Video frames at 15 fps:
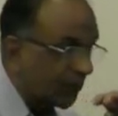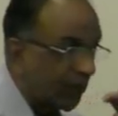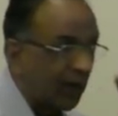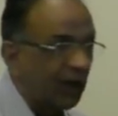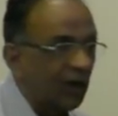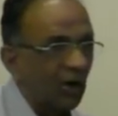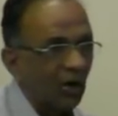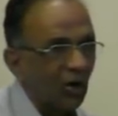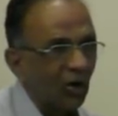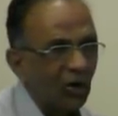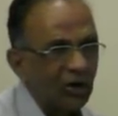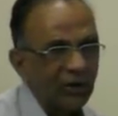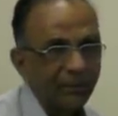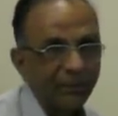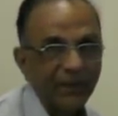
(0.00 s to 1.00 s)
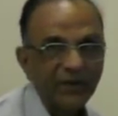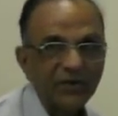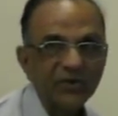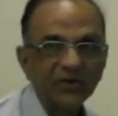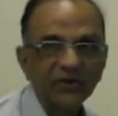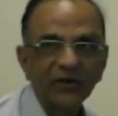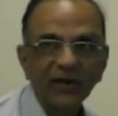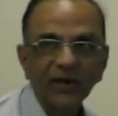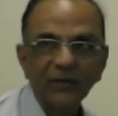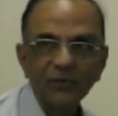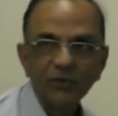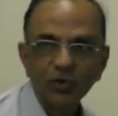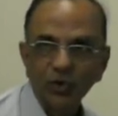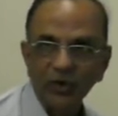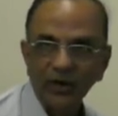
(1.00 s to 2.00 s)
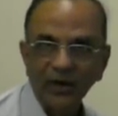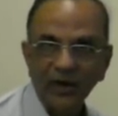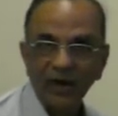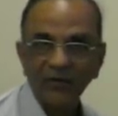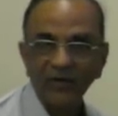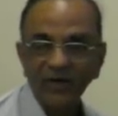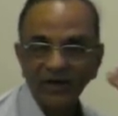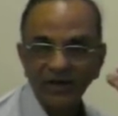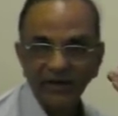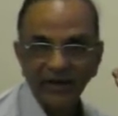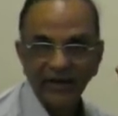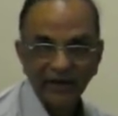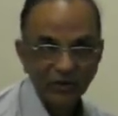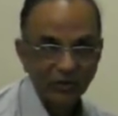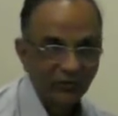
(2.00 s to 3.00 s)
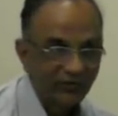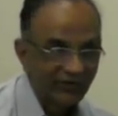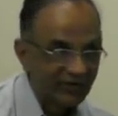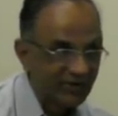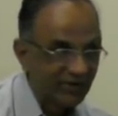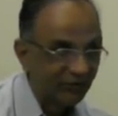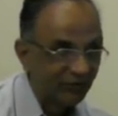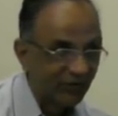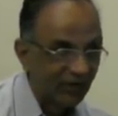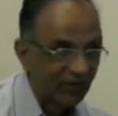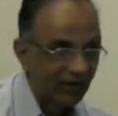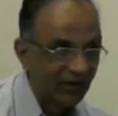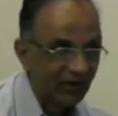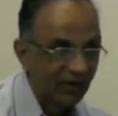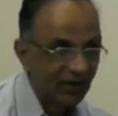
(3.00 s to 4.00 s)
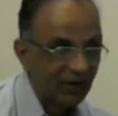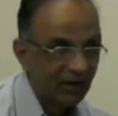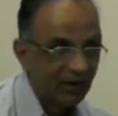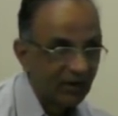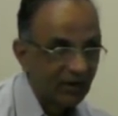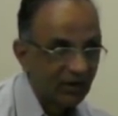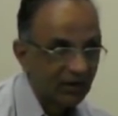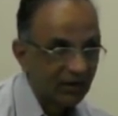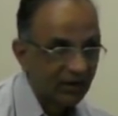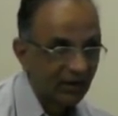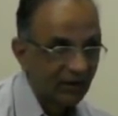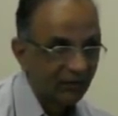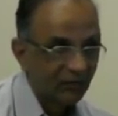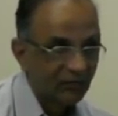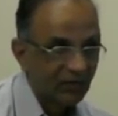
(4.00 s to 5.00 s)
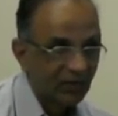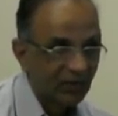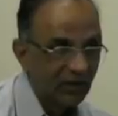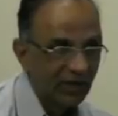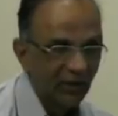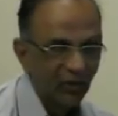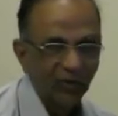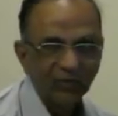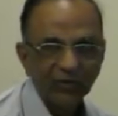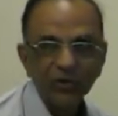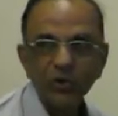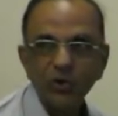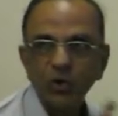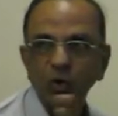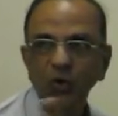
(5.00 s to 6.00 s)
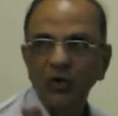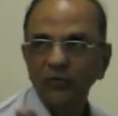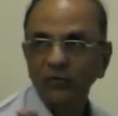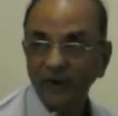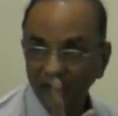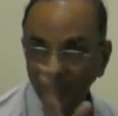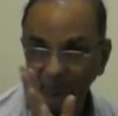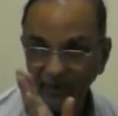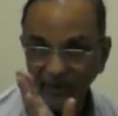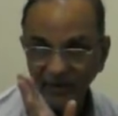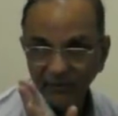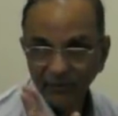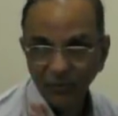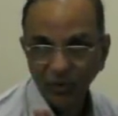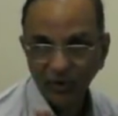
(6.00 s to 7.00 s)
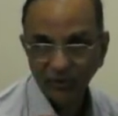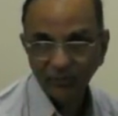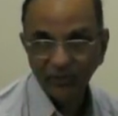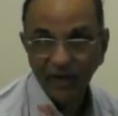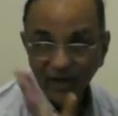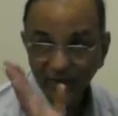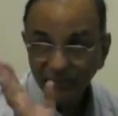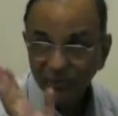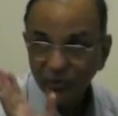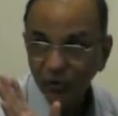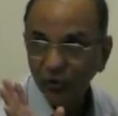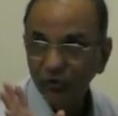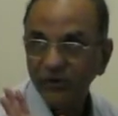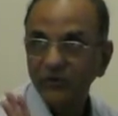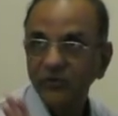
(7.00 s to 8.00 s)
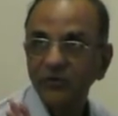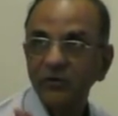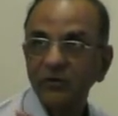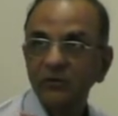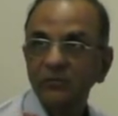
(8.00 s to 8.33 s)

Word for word: and all the pictures that I'm showing, I've done at the age of 65. Yeah, I don't have to show but I'll make it a point. I'm curious.